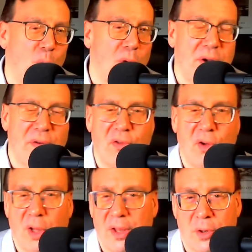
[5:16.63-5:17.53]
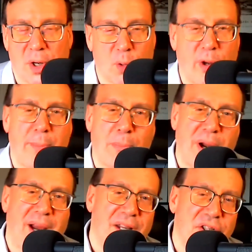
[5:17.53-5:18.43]
wonderful and they're a great
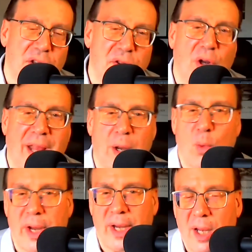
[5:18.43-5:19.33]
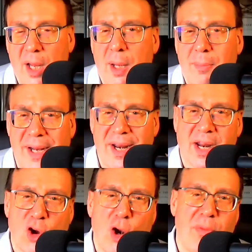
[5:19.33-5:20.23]
price and they're lightweight, made out of
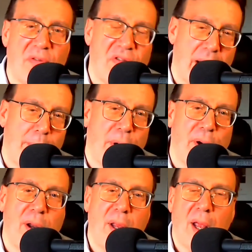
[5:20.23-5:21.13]
carbon fiber.